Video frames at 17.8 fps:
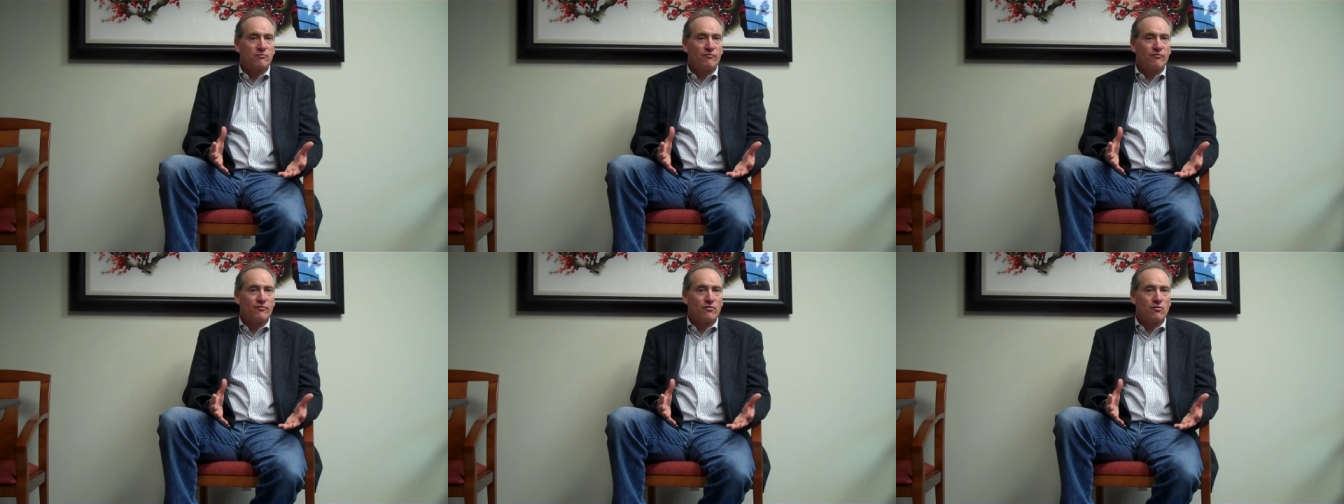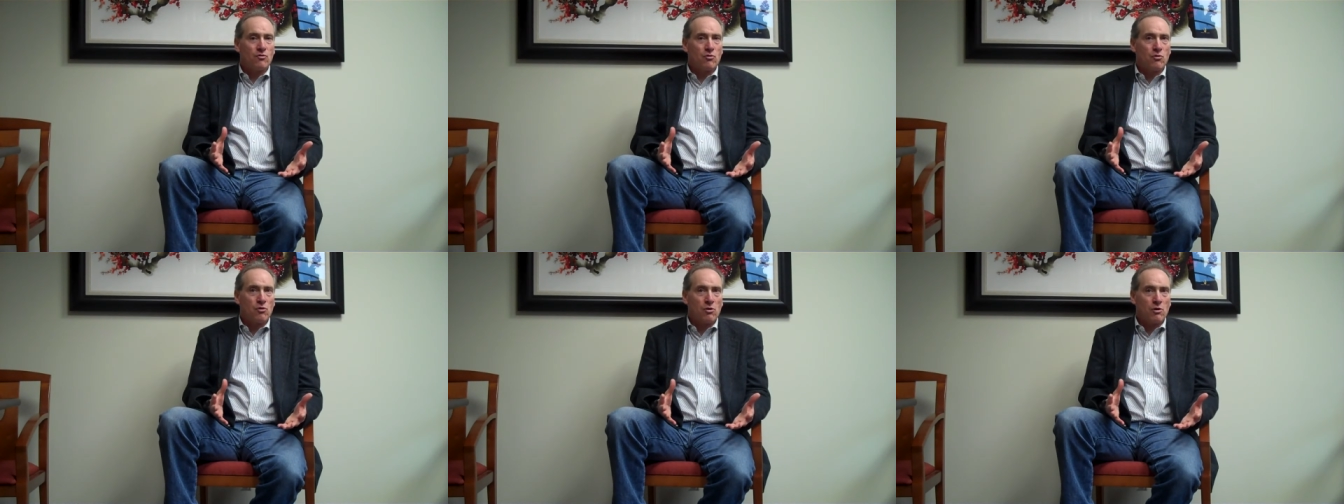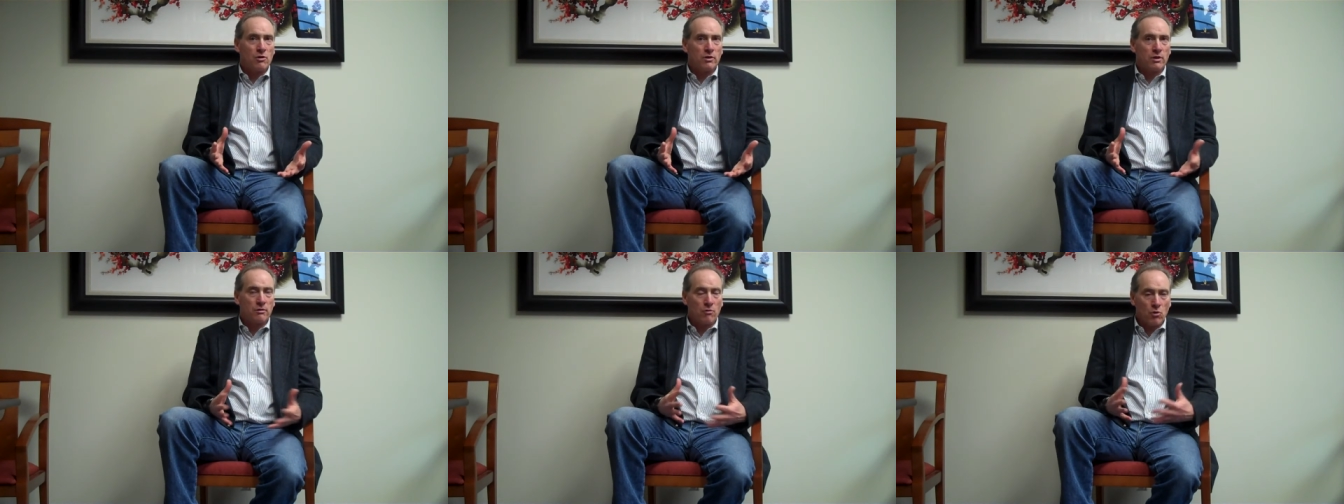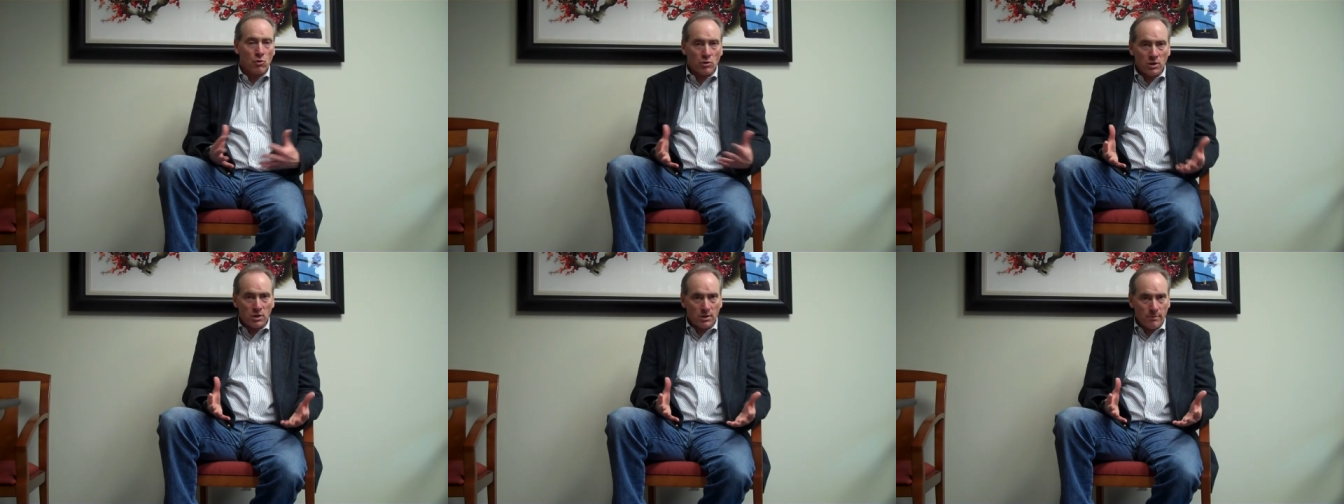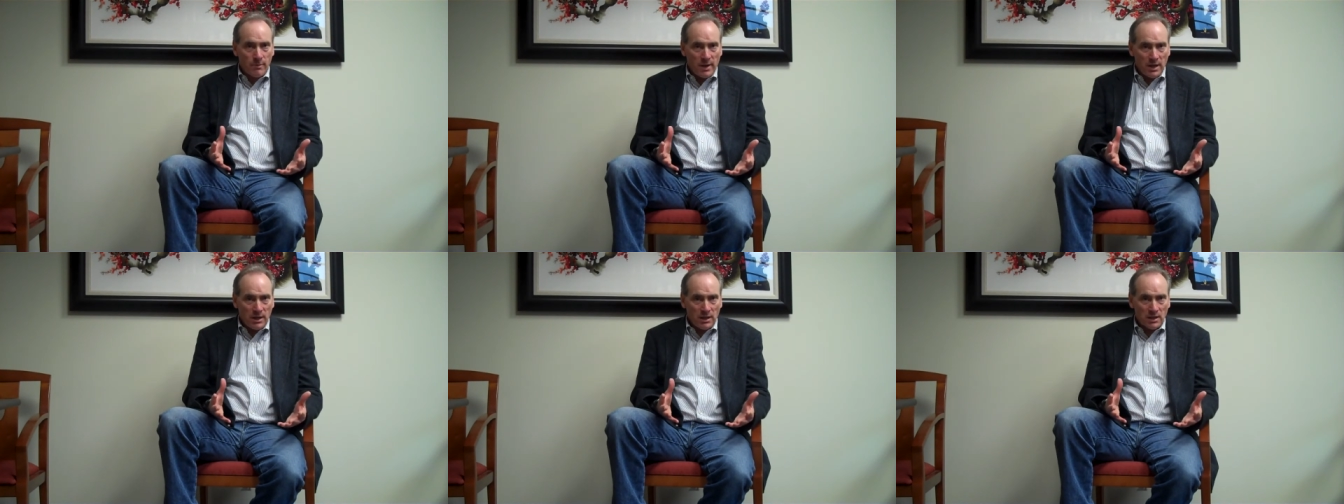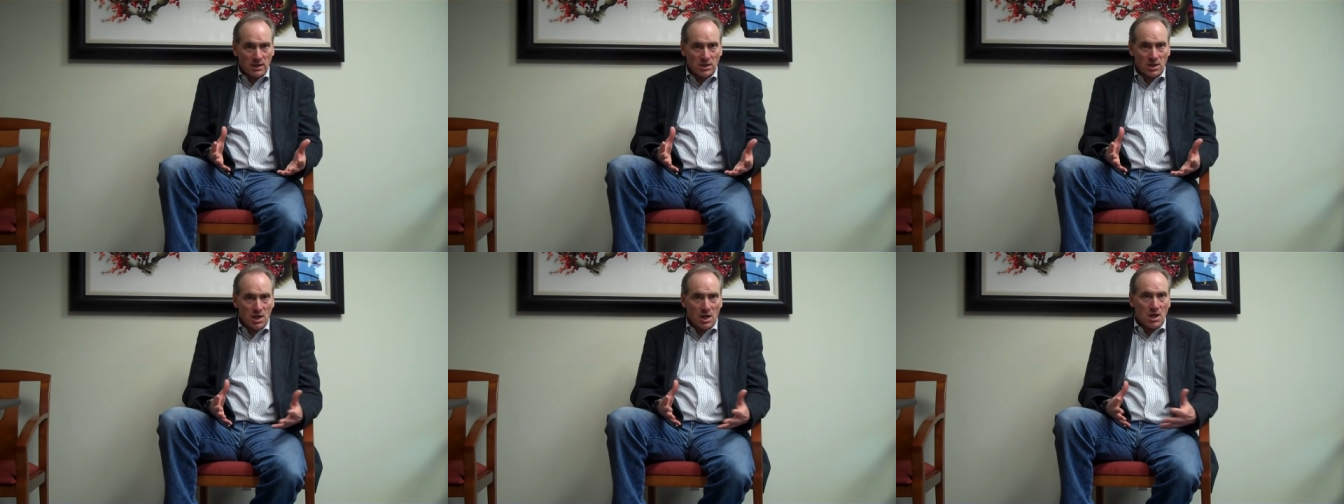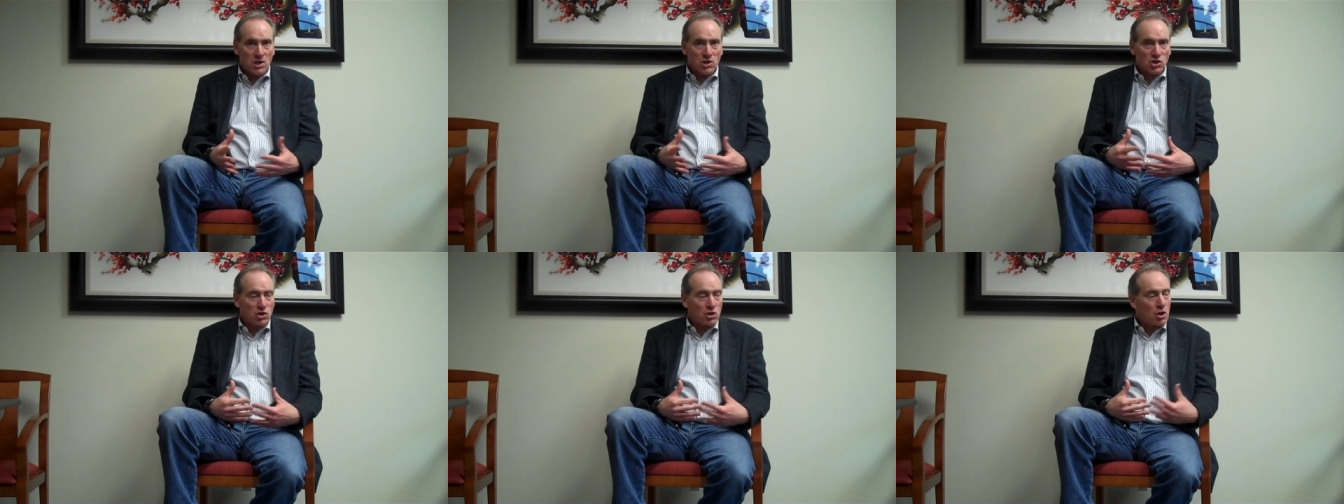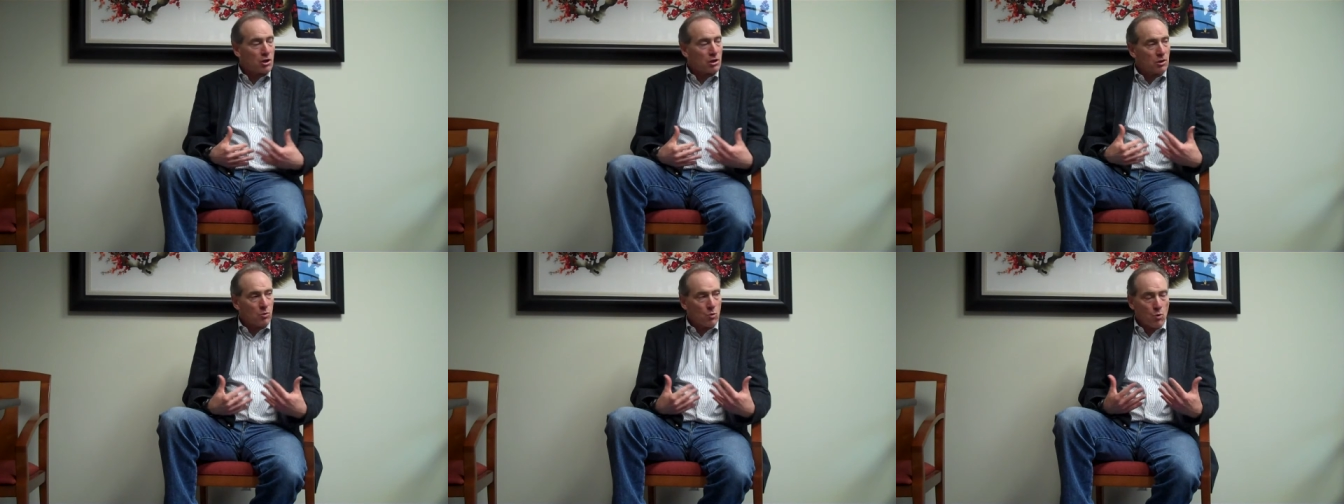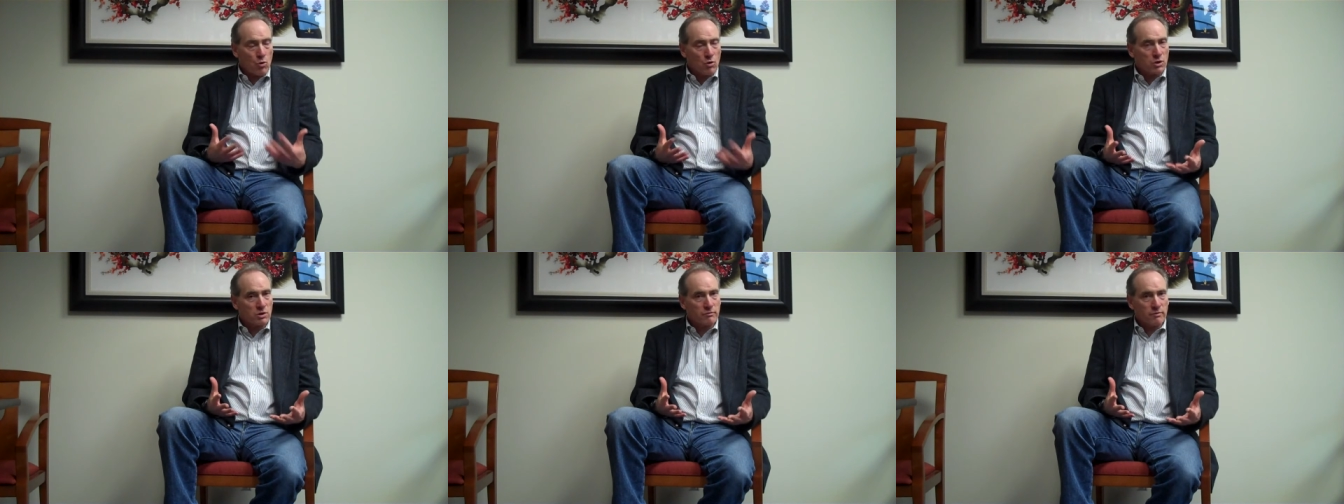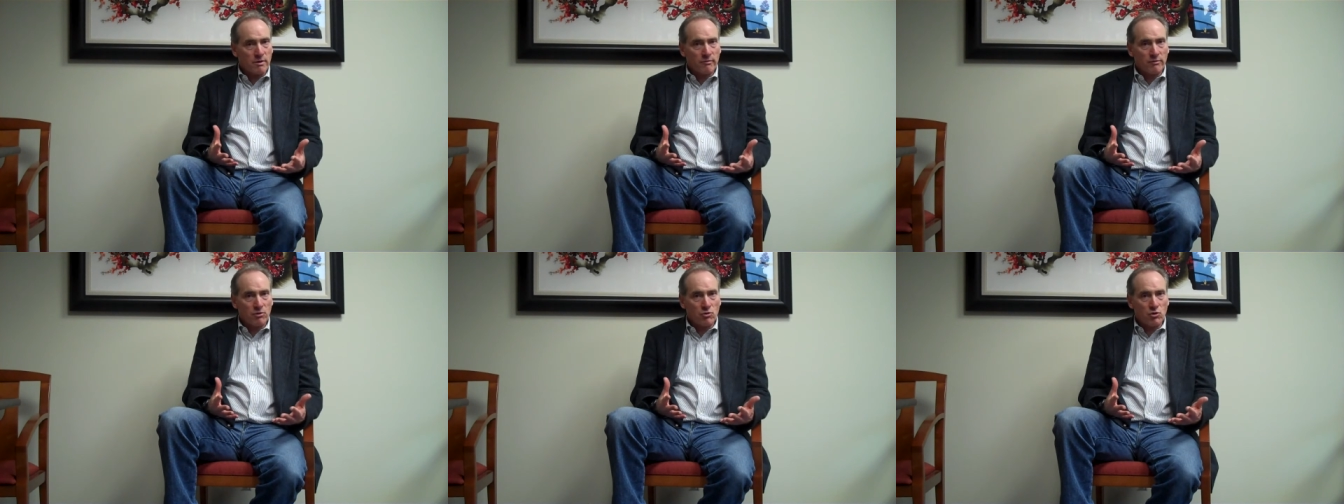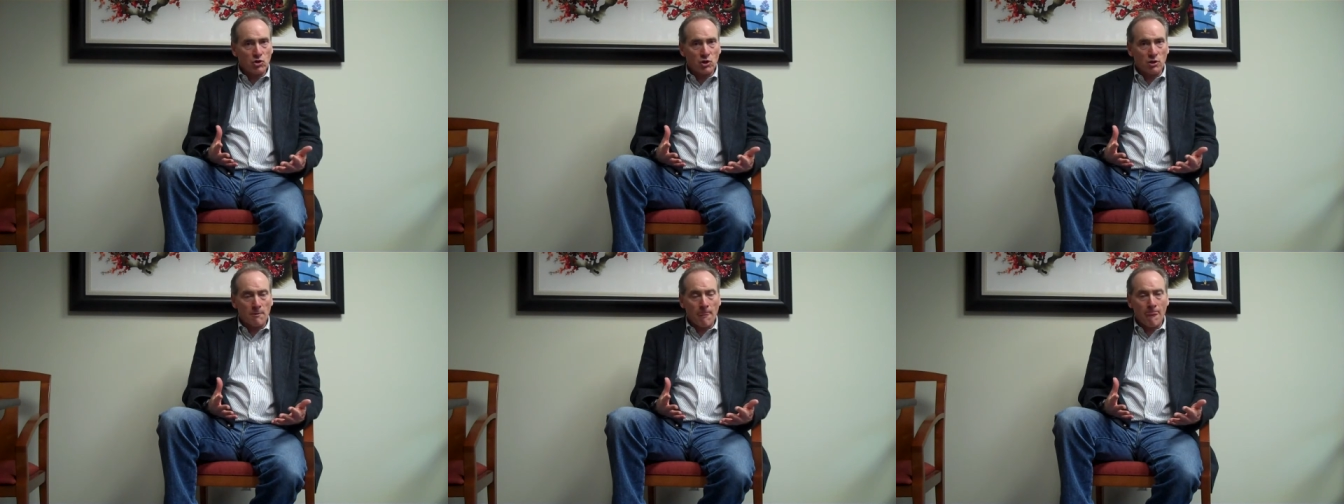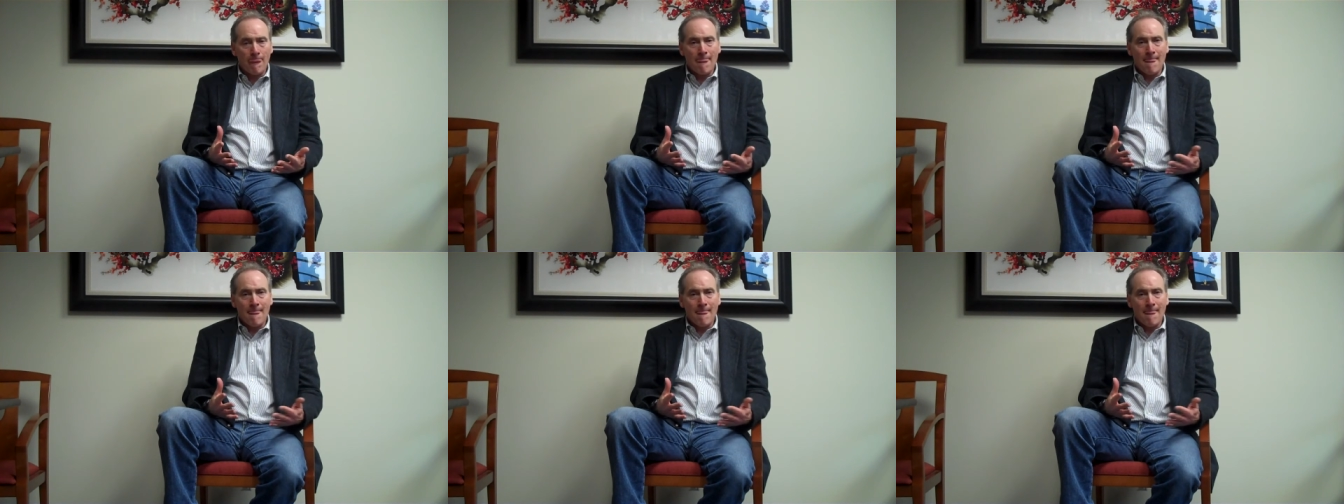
for their own independence, starting wars and revolution,